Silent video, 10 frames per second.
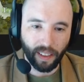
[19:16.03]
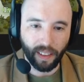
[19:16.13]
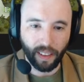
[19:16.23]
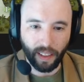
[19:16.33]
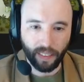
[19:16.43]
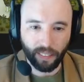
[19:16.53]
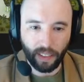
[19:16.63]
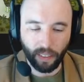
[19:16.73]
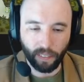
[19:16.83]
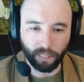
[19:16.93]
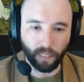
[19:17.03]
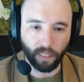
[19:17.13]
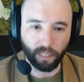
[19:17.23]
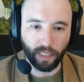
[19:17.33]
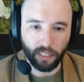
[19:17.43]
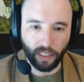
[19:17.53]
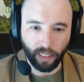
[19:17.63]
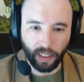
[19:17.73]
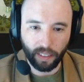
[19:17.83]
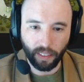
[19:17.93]
I think we... Oh, whoa, that's not
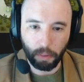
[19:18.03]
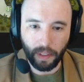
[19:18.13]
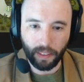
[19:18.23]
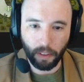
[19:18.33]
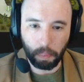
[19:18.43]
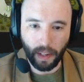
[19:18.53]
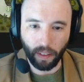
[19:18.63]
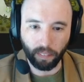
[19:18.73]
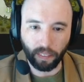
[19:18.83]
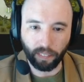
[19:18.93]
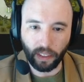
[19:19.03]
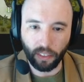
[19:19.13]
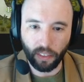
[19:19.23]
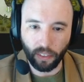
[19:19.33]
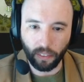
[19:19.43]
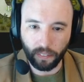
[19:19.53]
right. Let's make this banner a bit bigger, too.